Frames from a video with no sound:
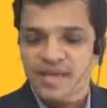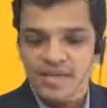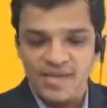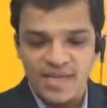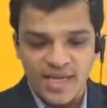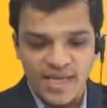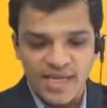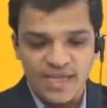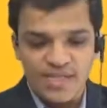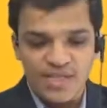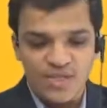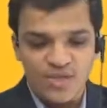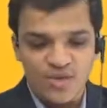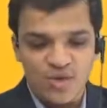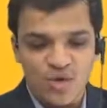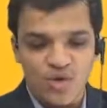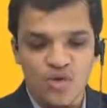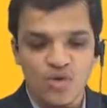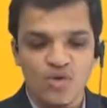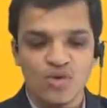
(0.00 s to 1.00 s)
There is
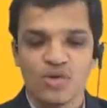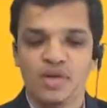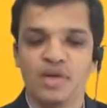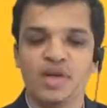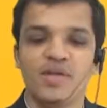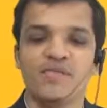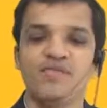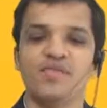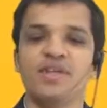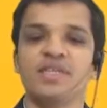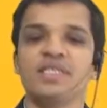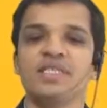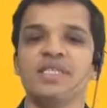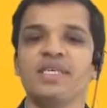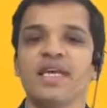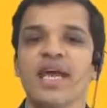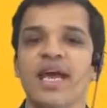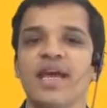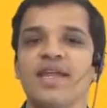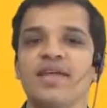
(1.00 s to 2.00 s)
no difference in
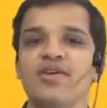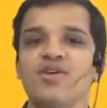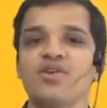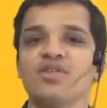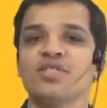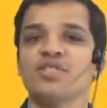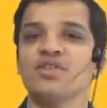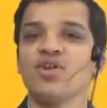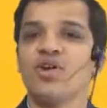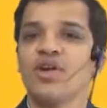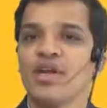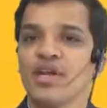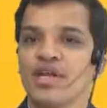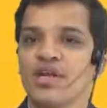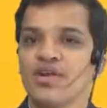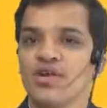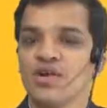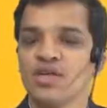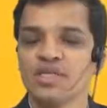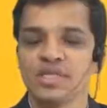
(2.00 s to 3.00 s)
carrying cost and ordering
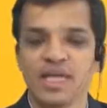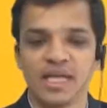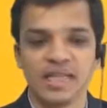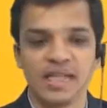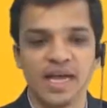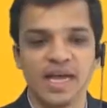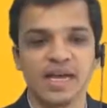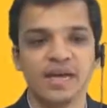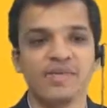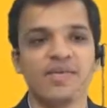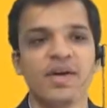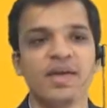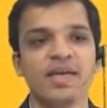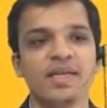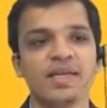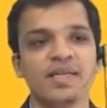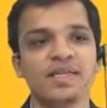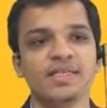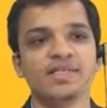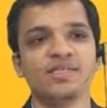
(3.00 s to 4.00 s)
cost, and that's why
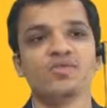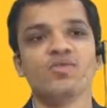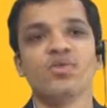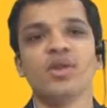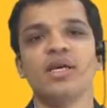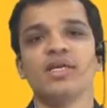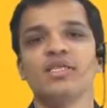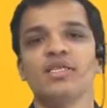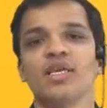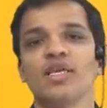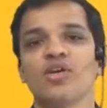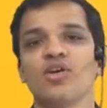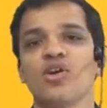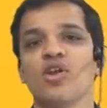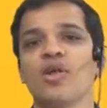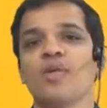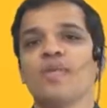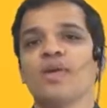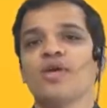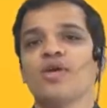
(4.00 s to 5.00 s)
it is known as
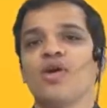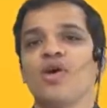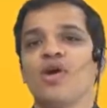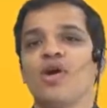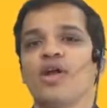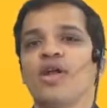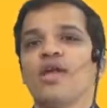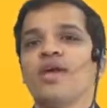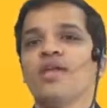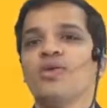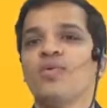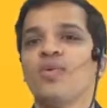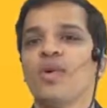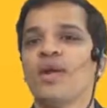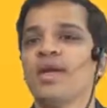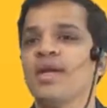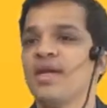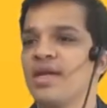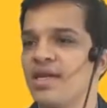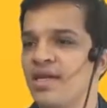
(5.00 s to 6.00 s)
economic order
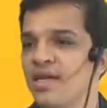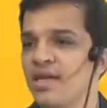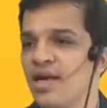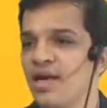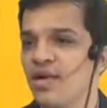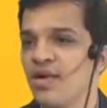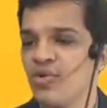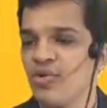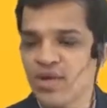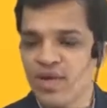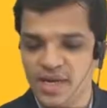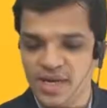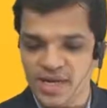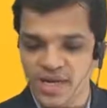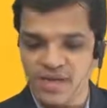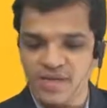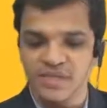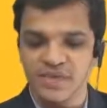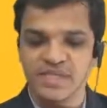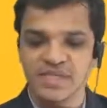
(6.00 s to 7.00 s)
quantity. A
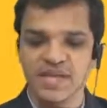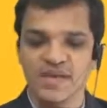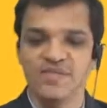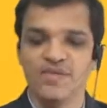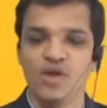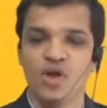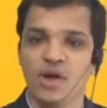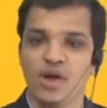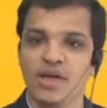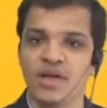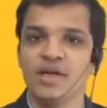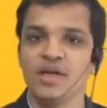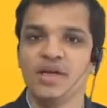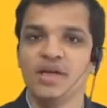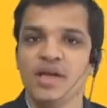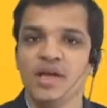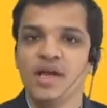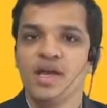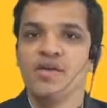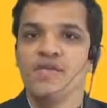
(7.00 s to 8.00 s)
quantity which I will order
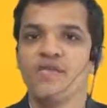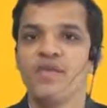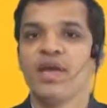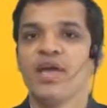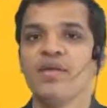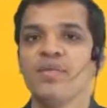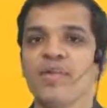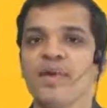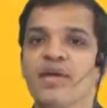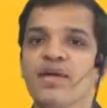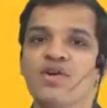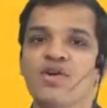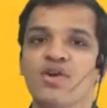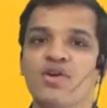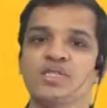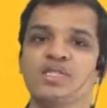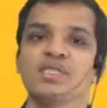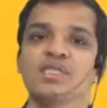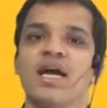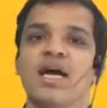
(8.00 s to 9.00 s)
where my
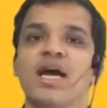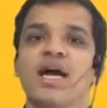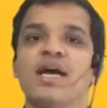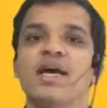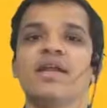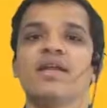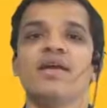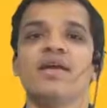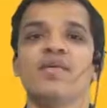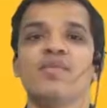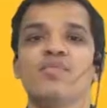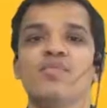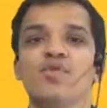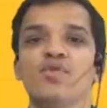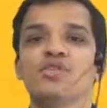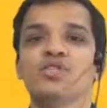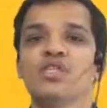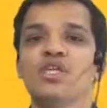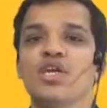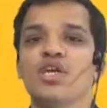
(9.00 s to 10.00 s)
costs are
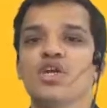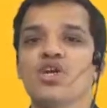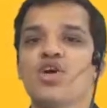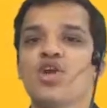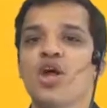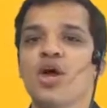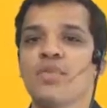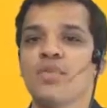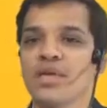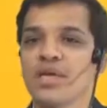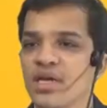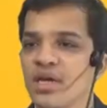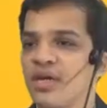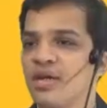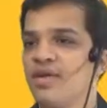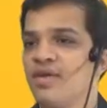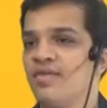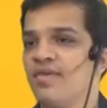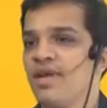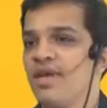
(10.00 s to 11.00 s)
most
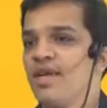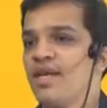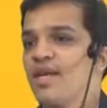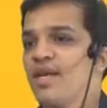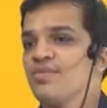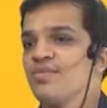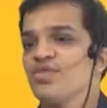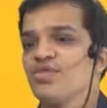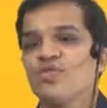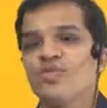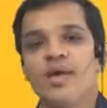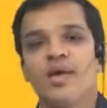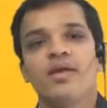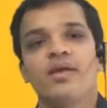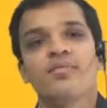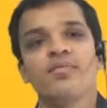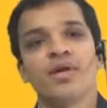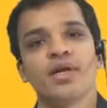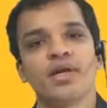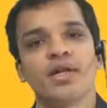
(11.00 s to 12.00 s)
economical when it comes to my
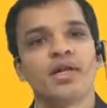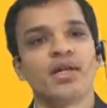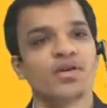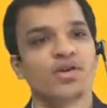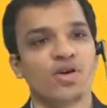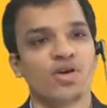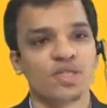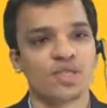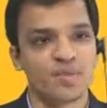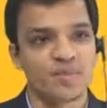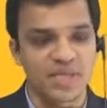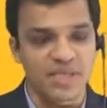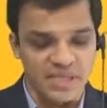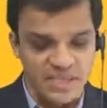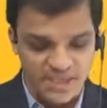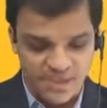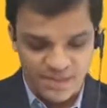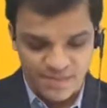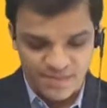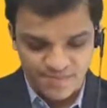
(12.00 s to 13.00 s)
material cost
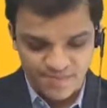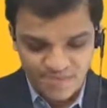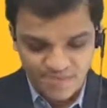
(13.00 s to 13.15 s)
purchase.